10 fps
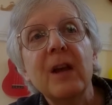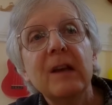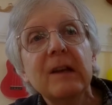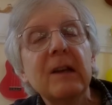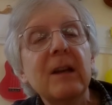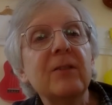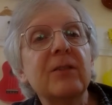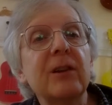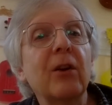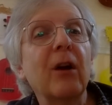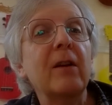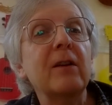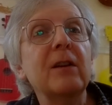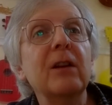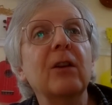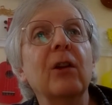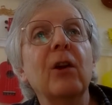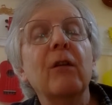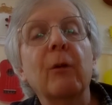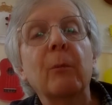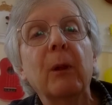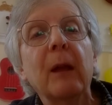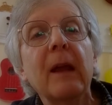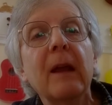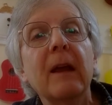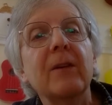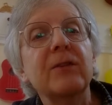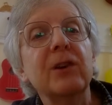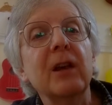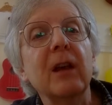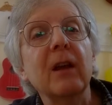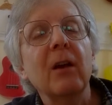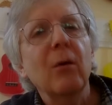in keys that are ideal for playing and singing,